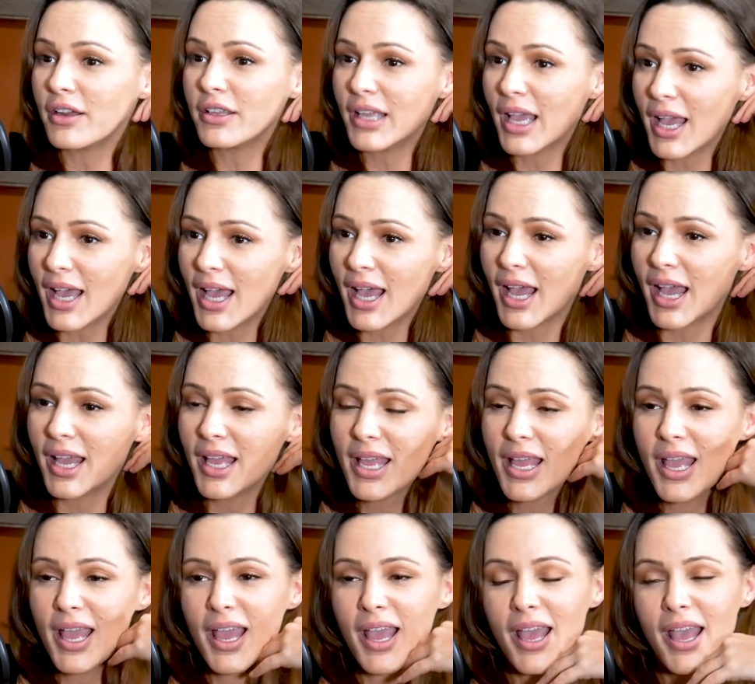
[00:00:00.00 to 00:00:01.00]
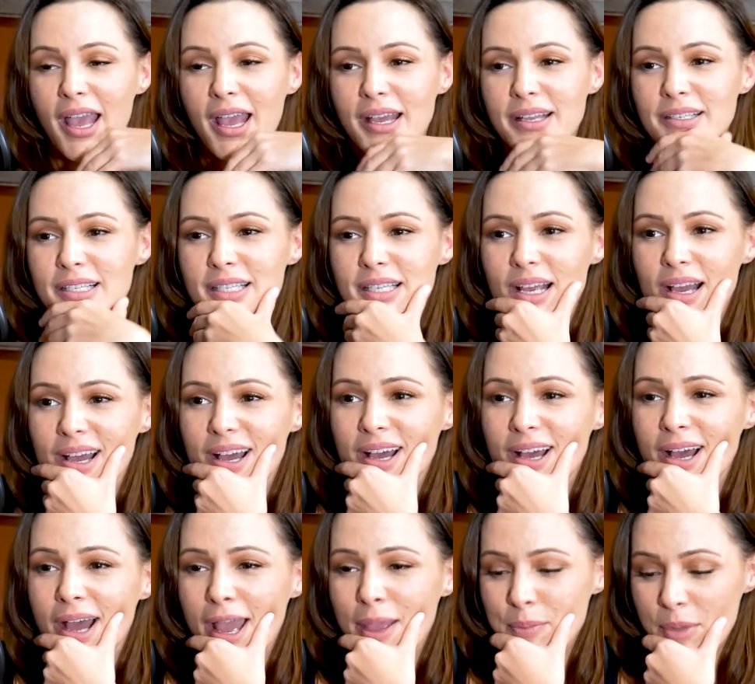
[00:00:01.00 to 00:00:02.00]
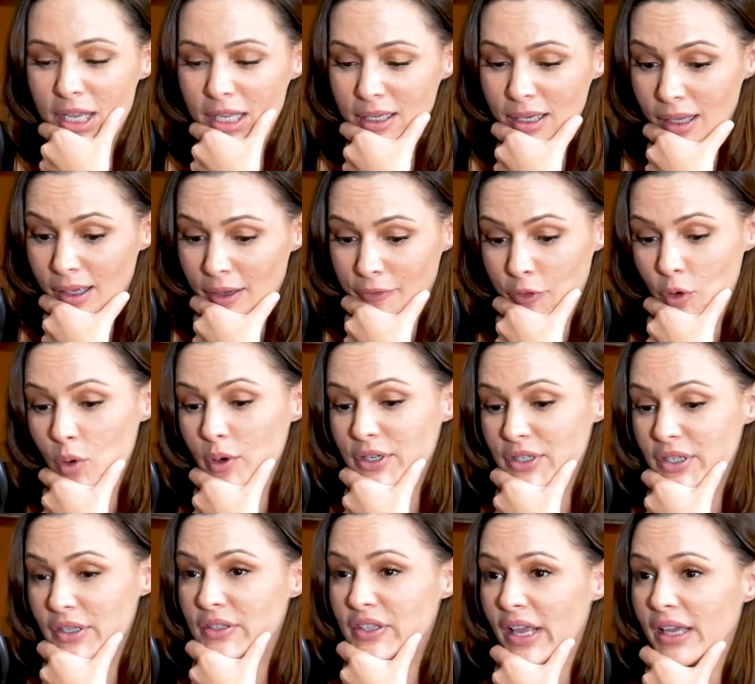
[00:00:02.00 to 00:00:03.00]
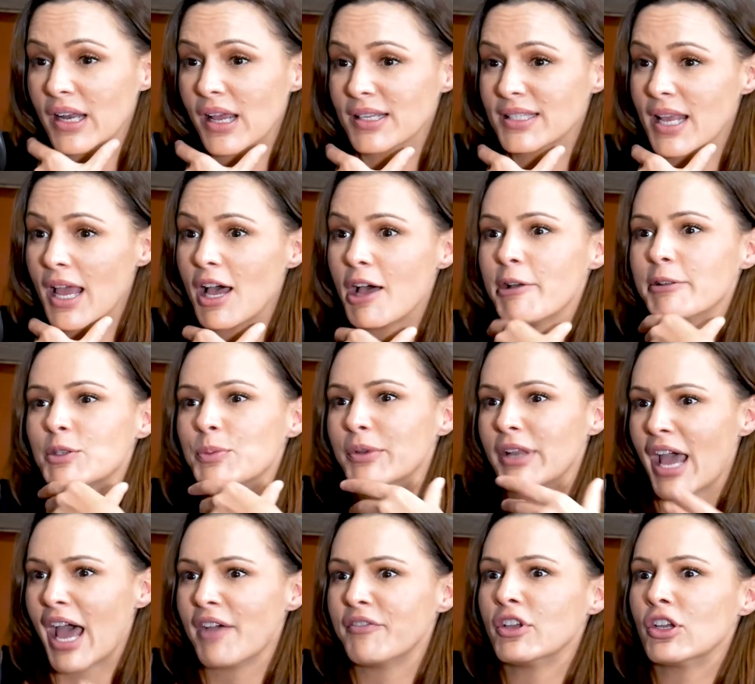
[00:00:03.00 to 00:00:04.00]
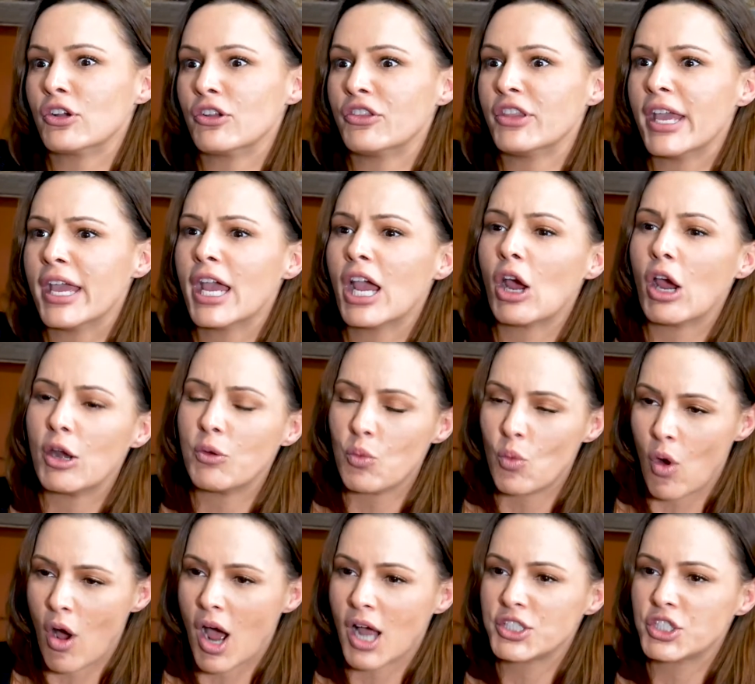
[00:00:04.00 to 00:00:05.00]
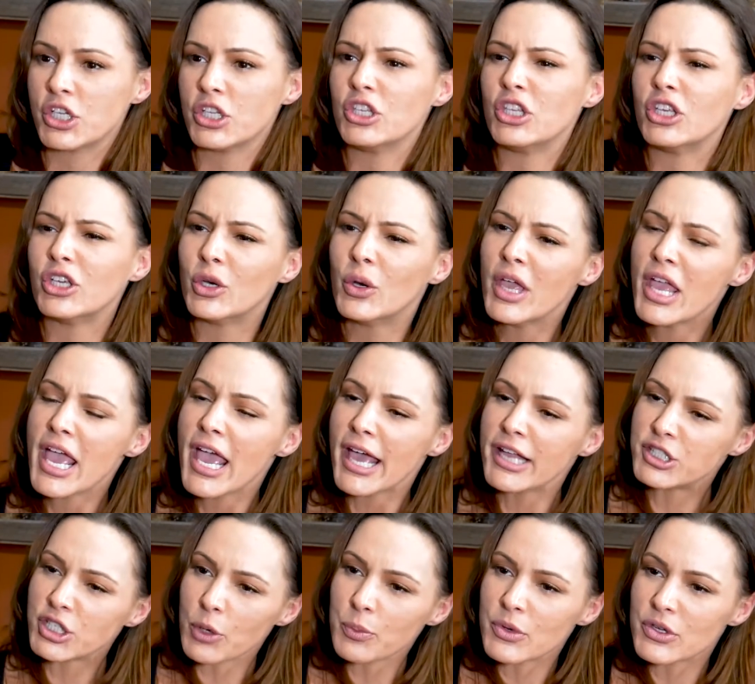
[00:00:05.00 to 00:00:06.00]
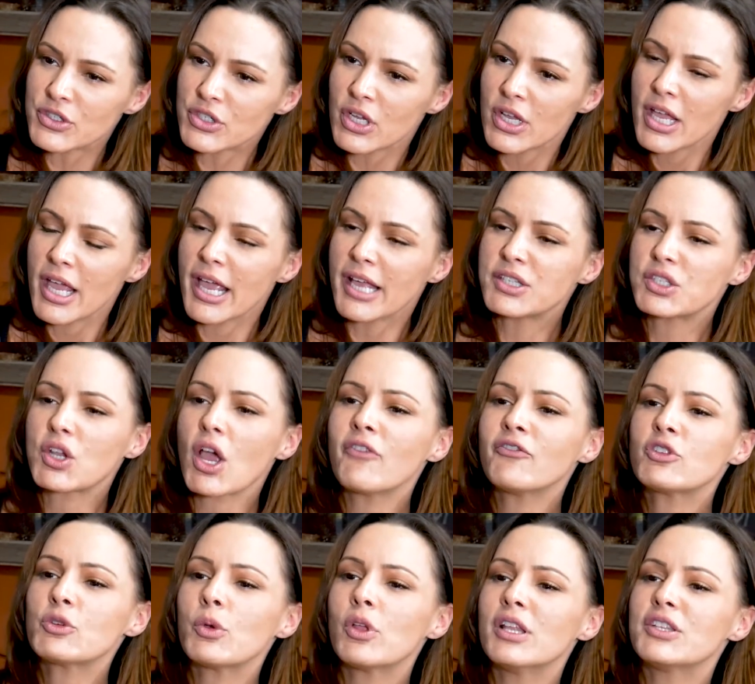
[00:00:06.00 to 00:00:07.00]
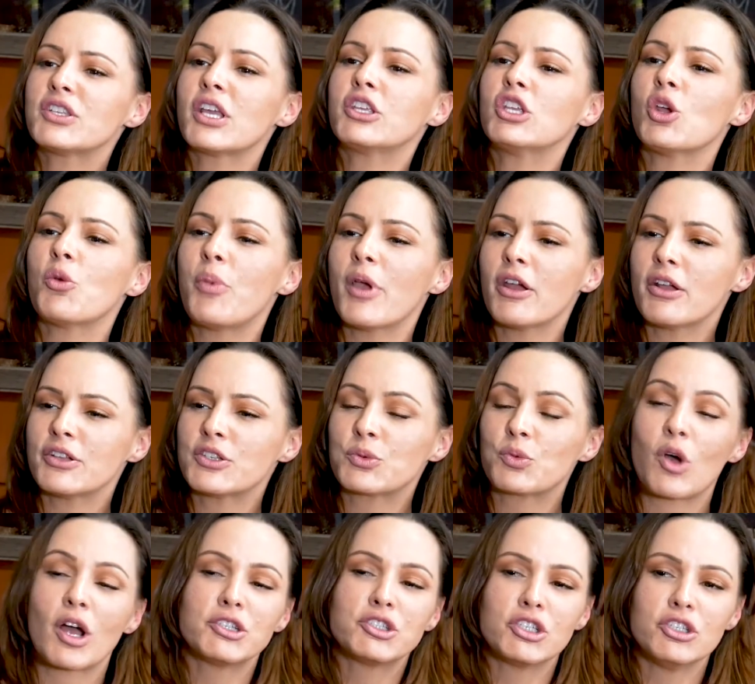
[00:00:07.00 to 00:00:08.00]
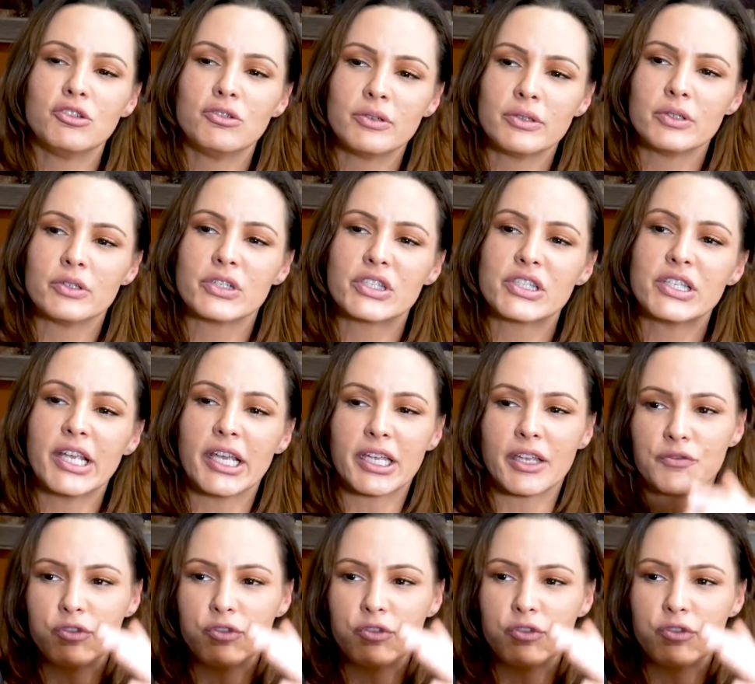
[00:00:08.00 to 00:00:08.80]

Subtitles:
Yeah. And, of course the Xanax helped, but having her there and watching you, it's comfortable. It's like your parents watching you when you're sick.